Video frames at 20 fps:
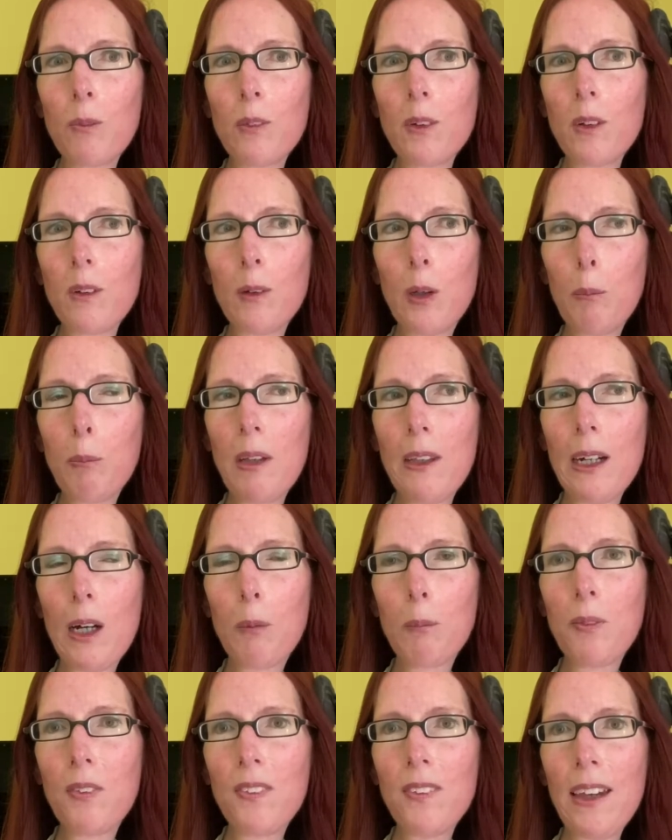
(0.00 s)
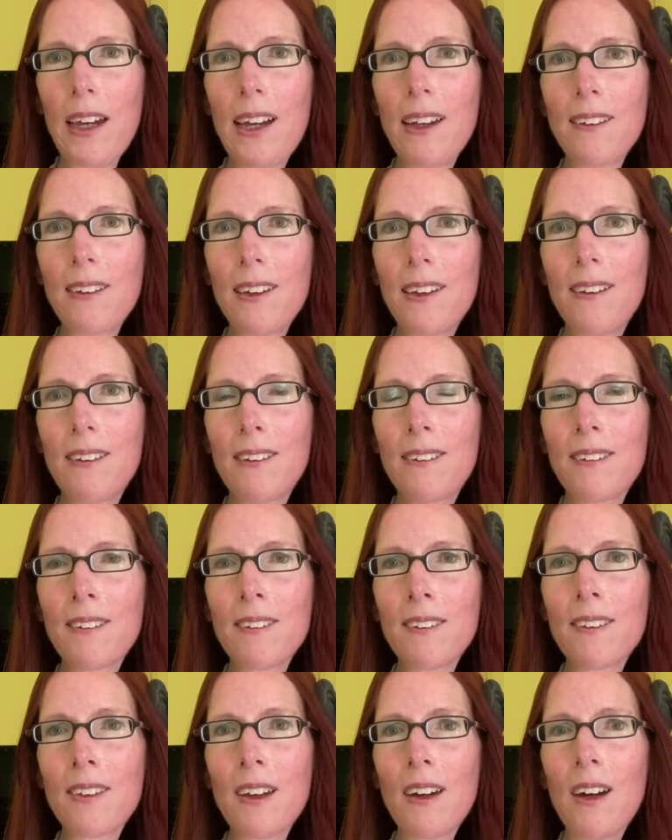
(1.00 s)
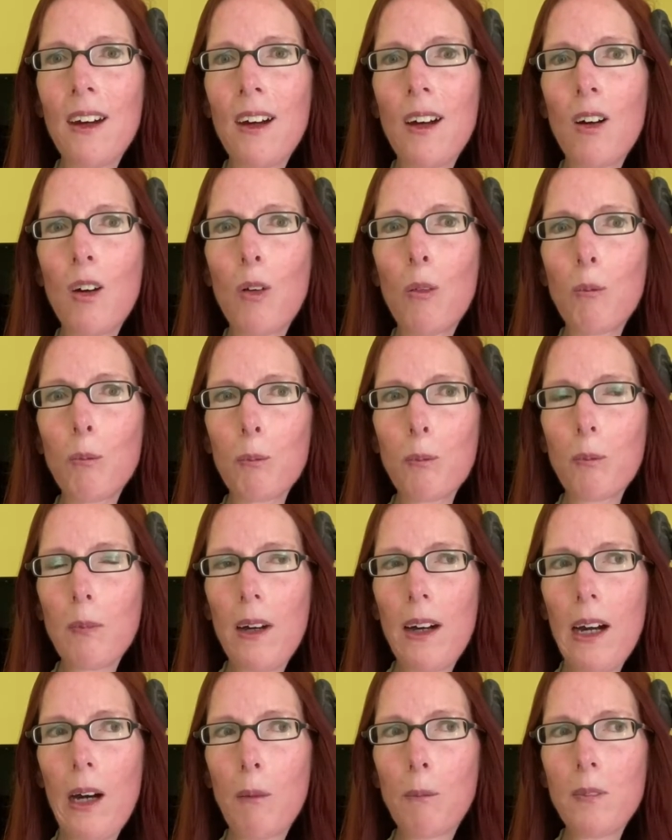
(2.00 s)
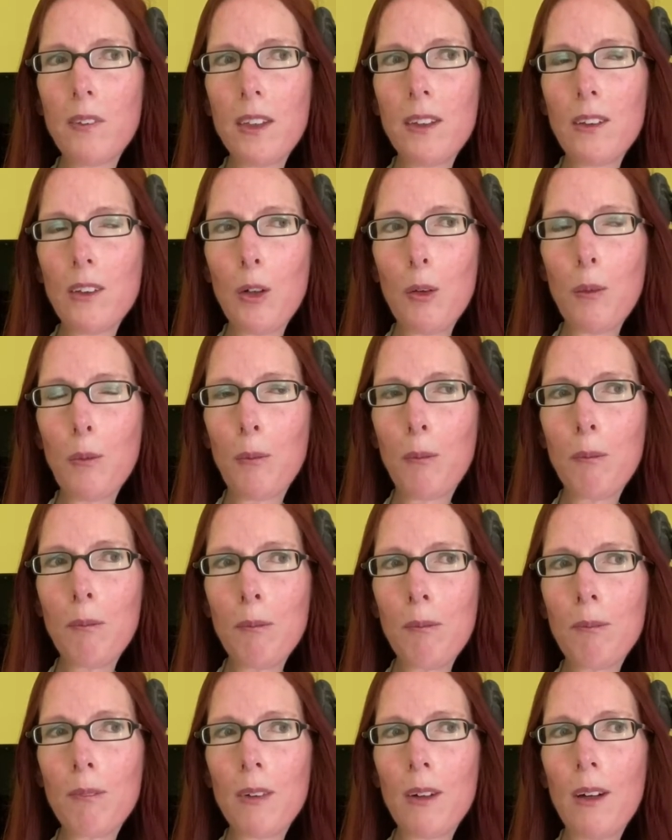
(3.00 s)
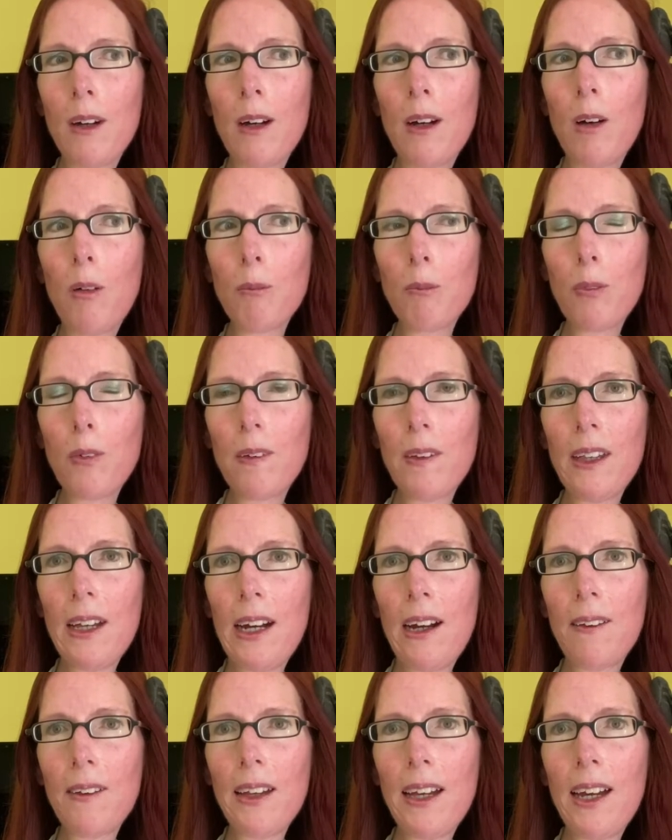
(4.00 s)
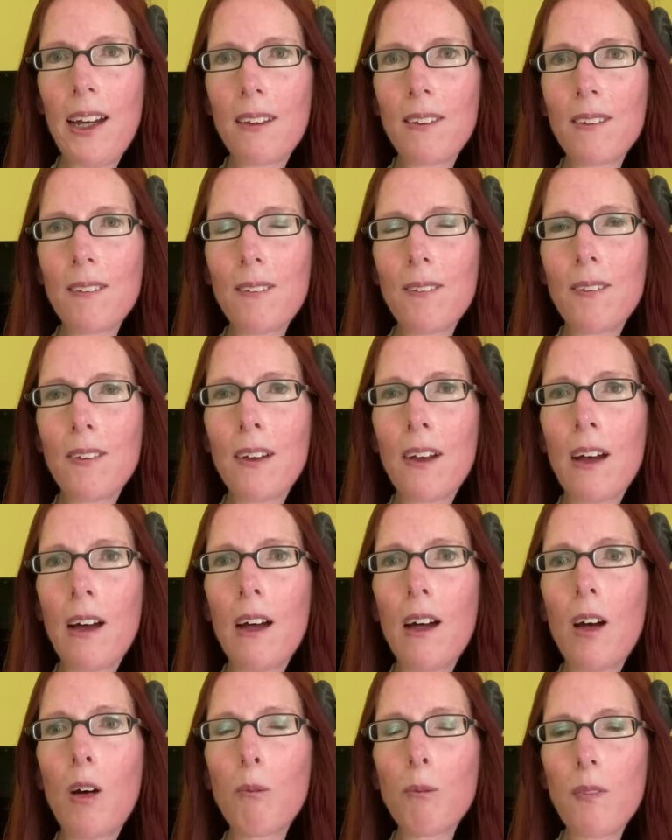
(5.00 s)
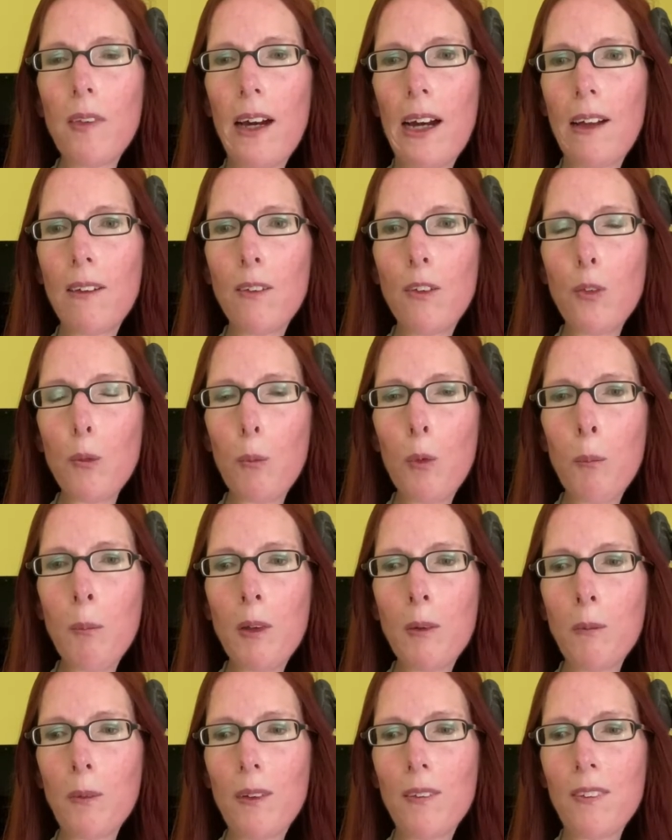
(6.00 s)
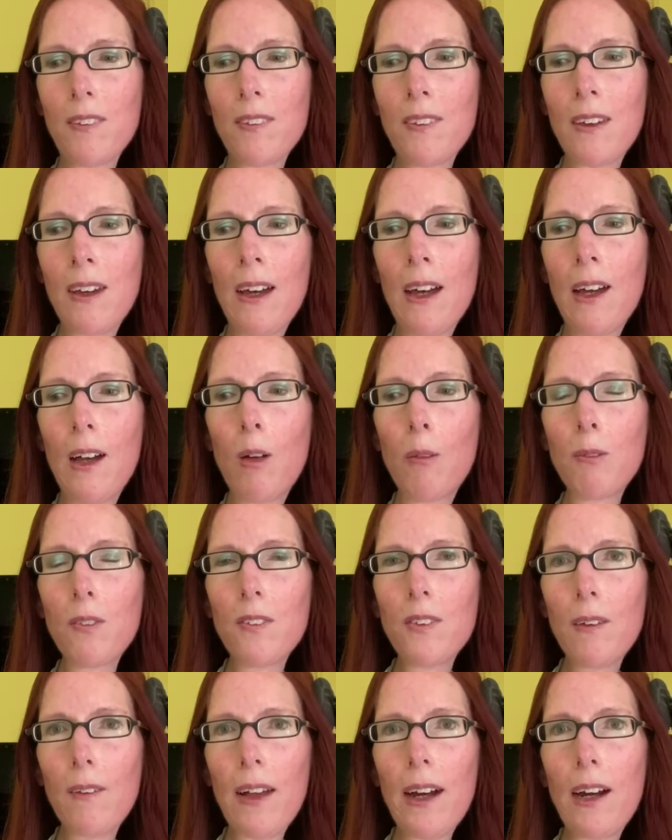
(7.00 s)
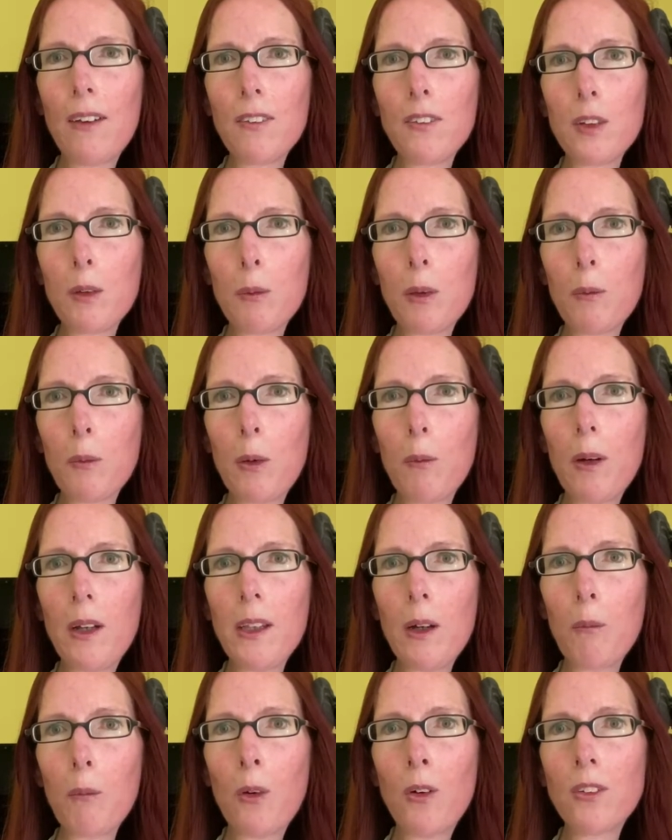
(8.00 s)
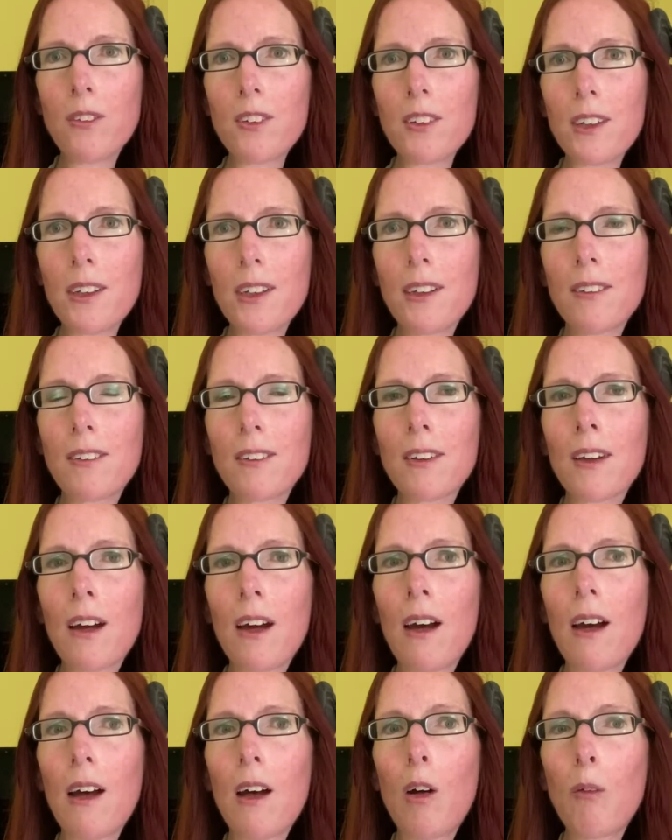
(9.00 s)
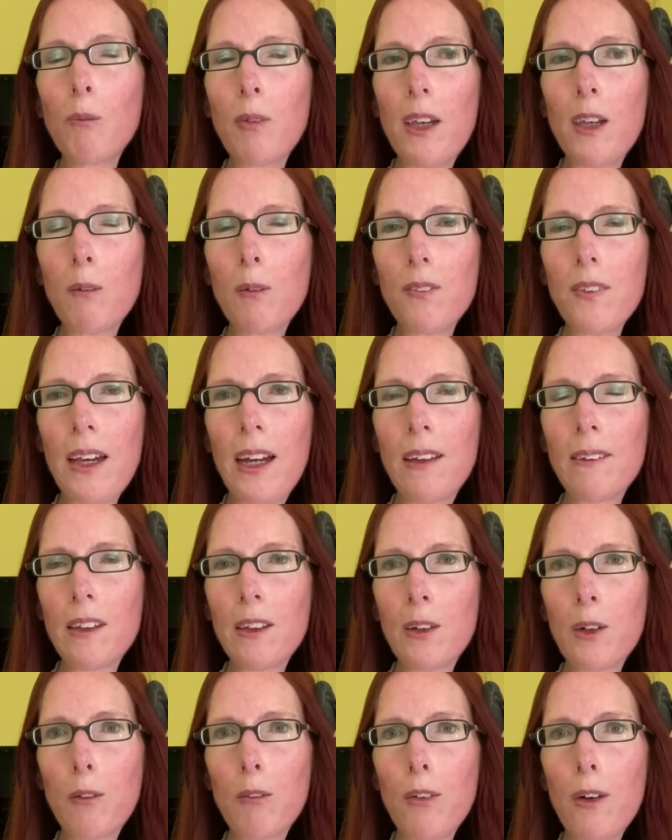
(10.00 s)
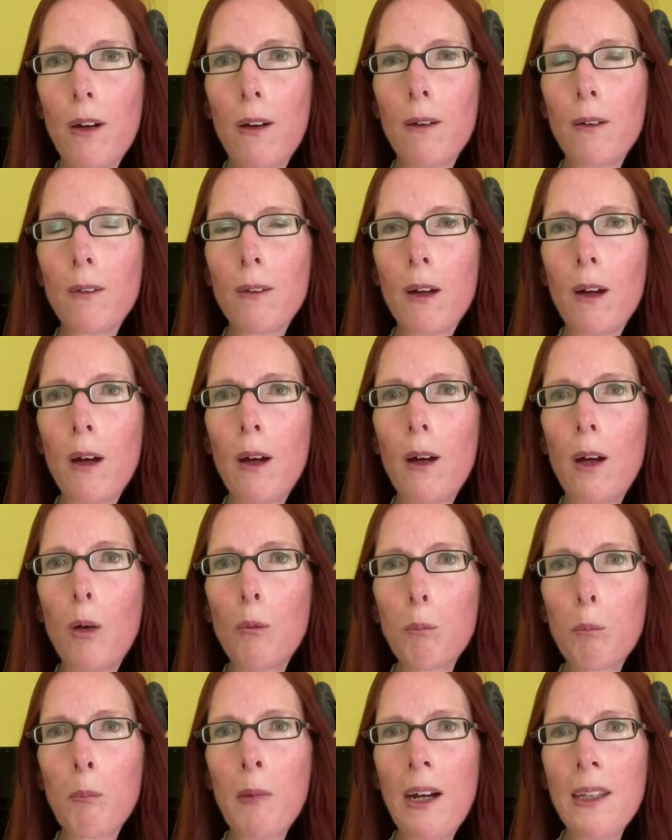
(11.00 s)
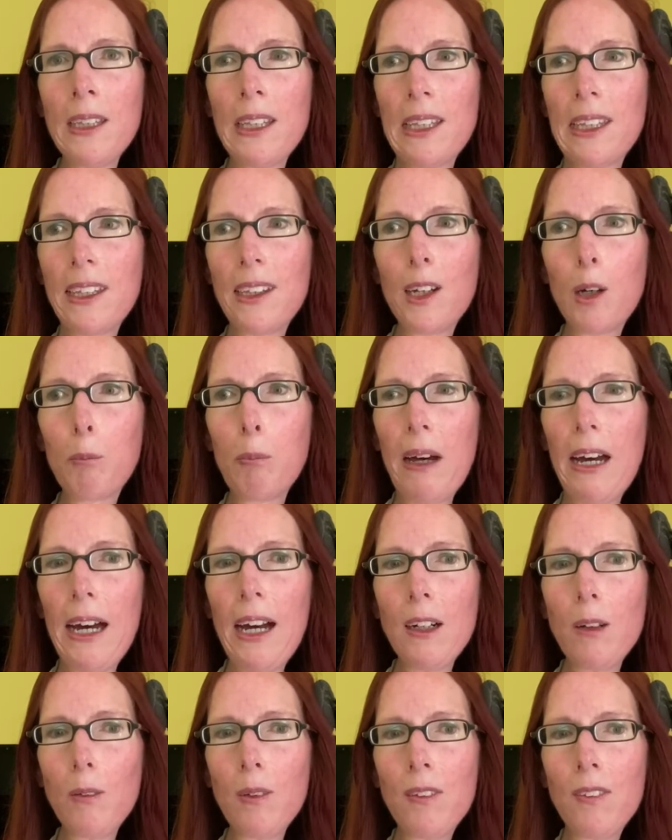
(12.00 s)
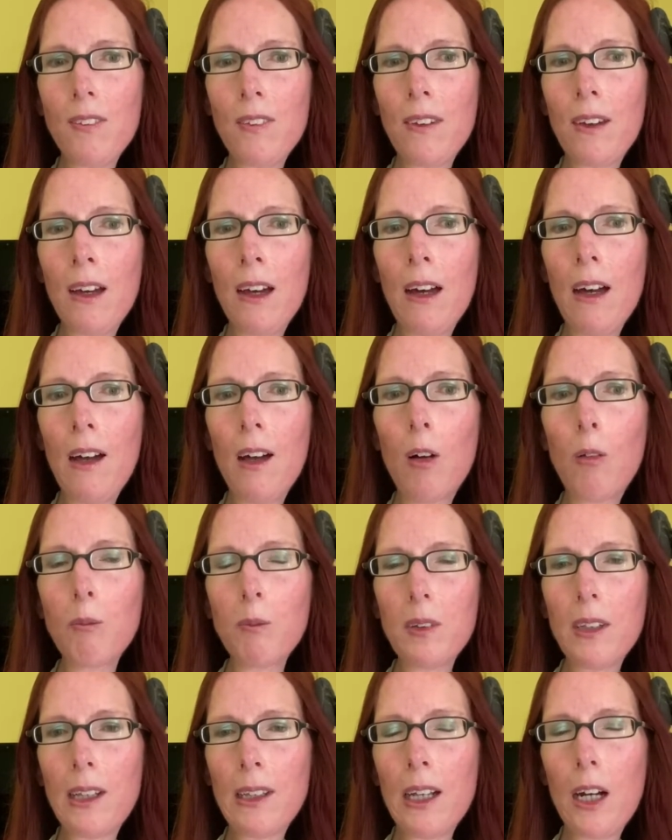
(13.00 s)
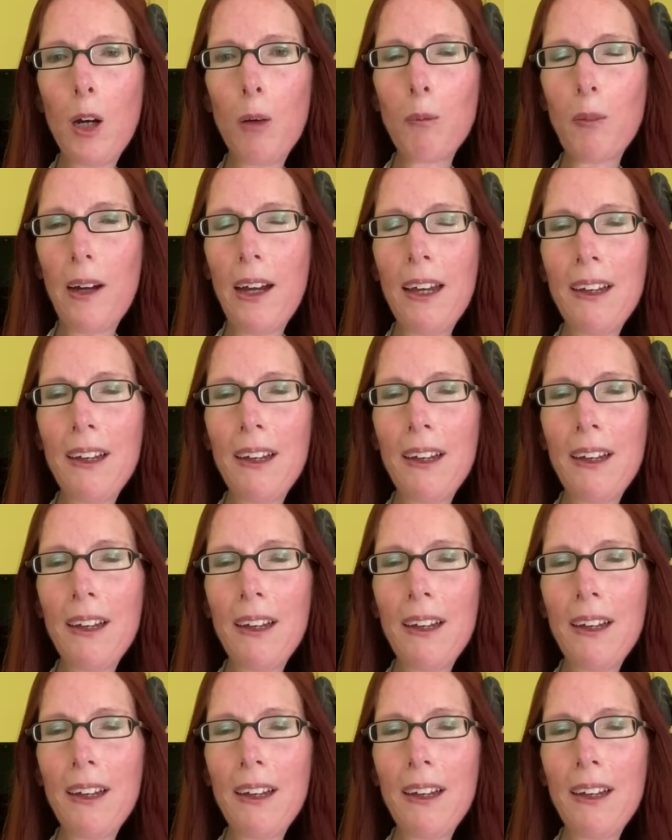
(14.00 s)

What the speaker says: a bit upset and didn't know really how to handle that. This woman was still asking me what one I wanted. He was handing over money, a bag was getting it. I'm like,